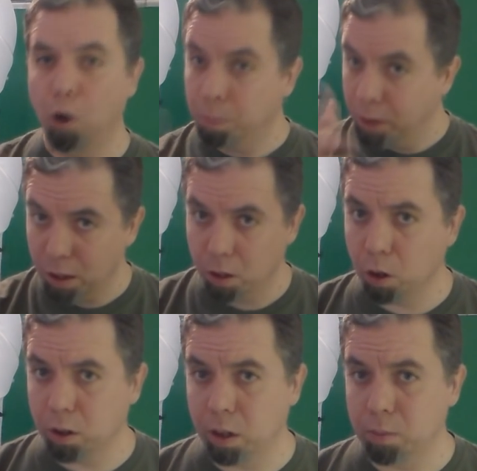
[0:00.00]
and hope that it
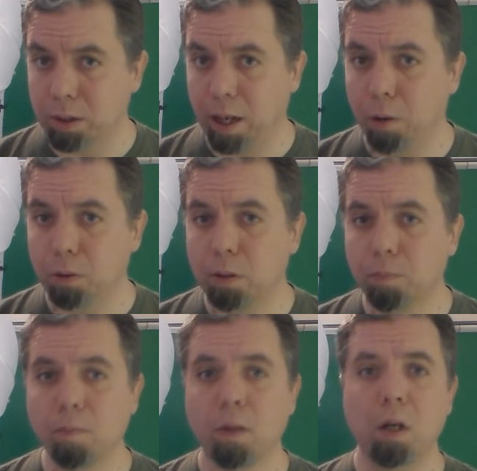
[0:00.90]
all comes out.
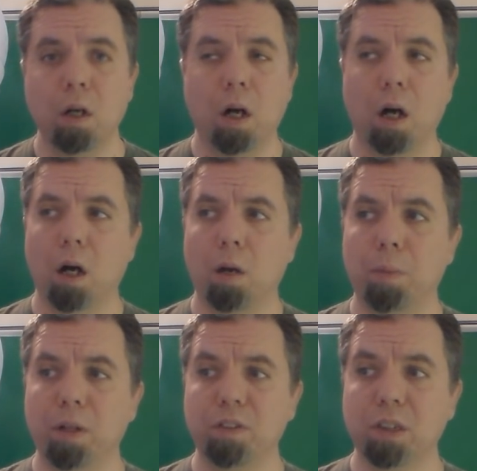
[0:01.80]

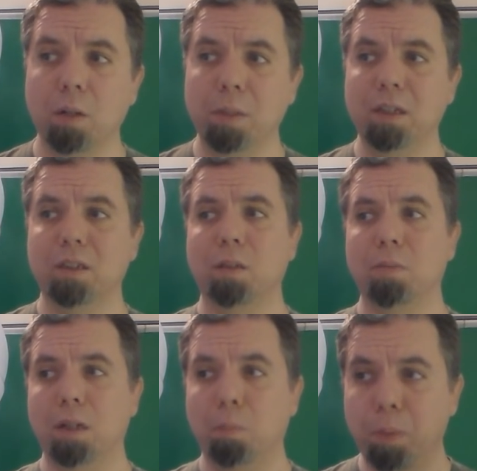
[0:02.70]
But if it's going to be
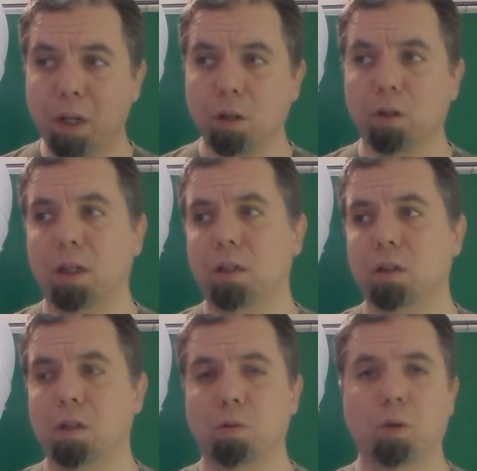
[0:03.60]
something bigger that's
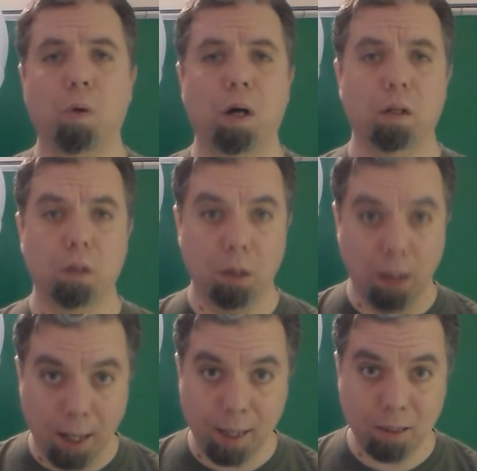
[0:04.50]
going to require
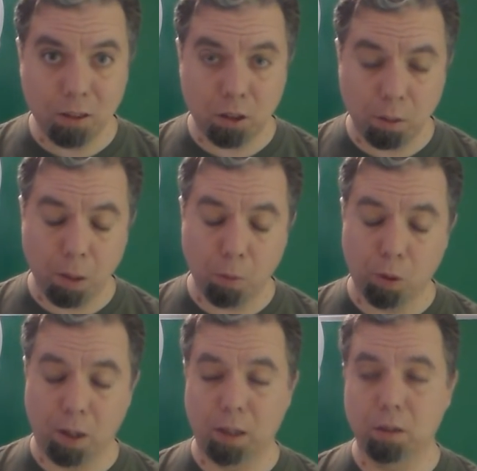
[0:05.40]
lines to
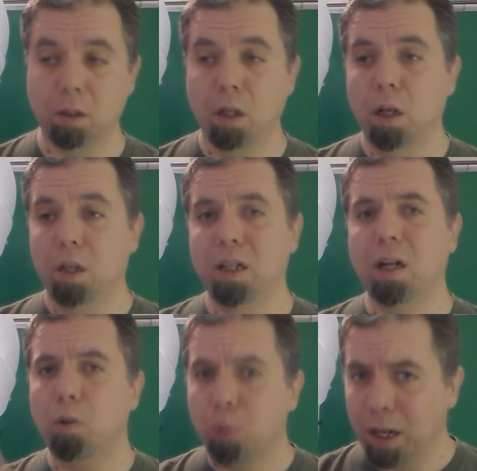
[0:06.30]
memorize,
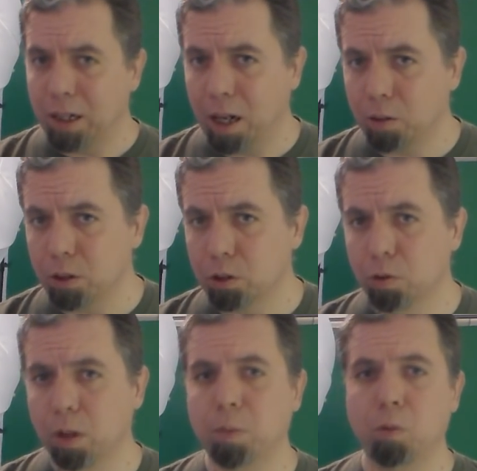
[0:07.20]
then I'll write out a
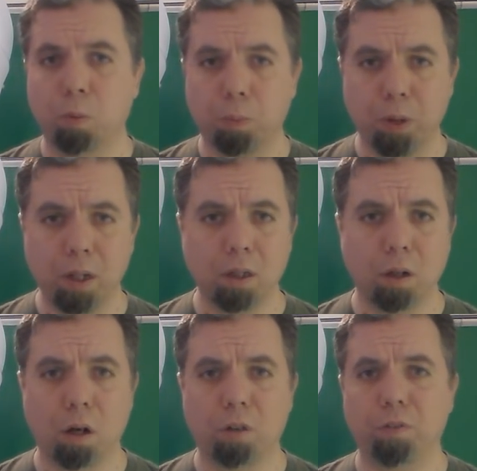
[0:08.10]
script and we'll print it
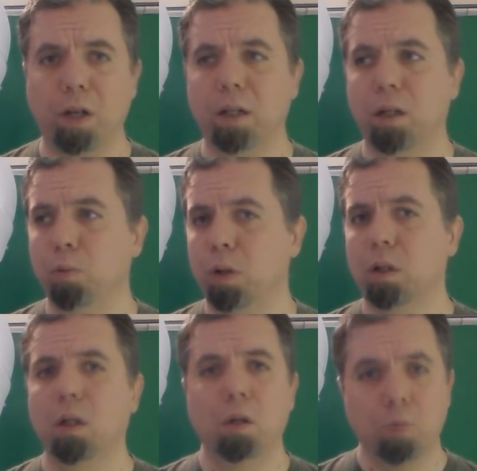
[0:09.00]
off and then
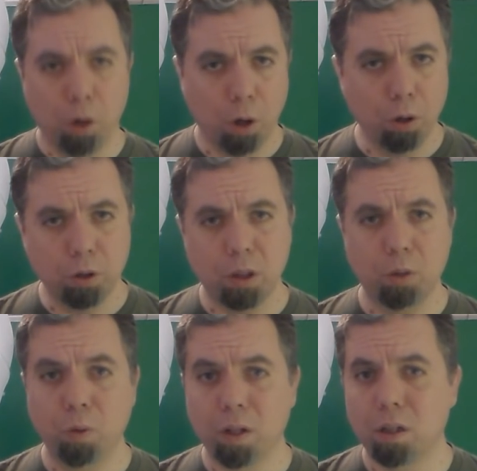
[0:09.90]
we'll rehearse
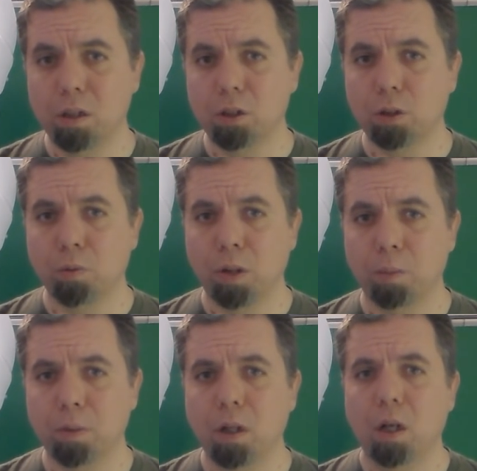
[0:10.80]
it with the
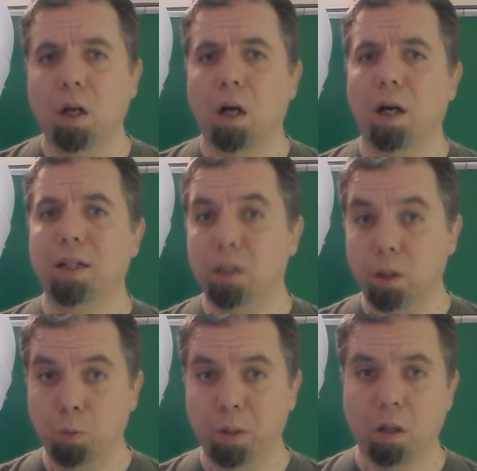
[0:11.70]
script
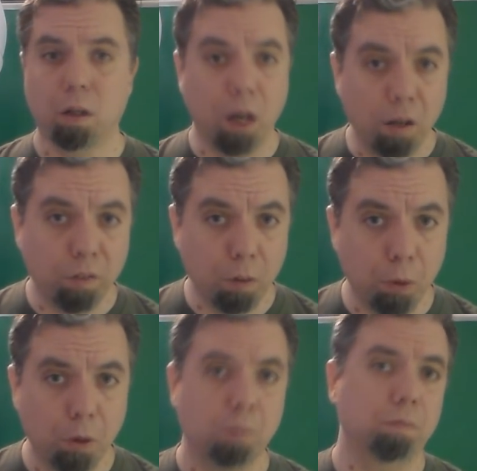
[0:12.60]
until we are
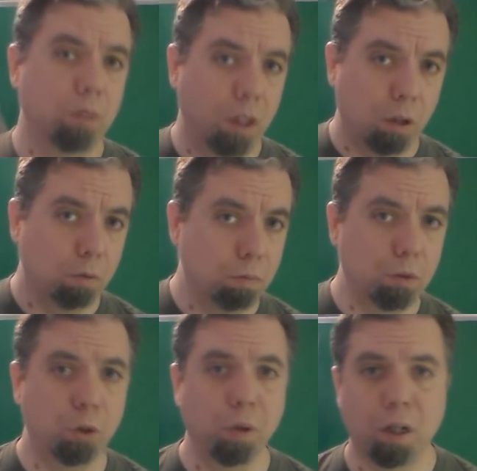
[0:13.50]
comfortable, you know,
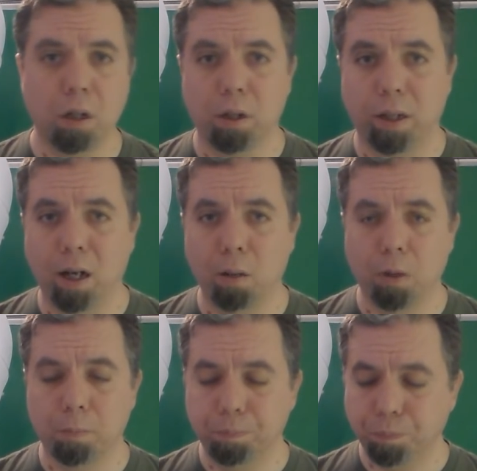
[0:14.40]
doing it on
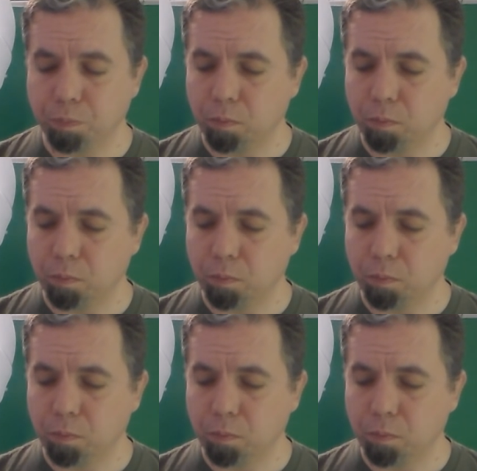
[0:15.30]
camera.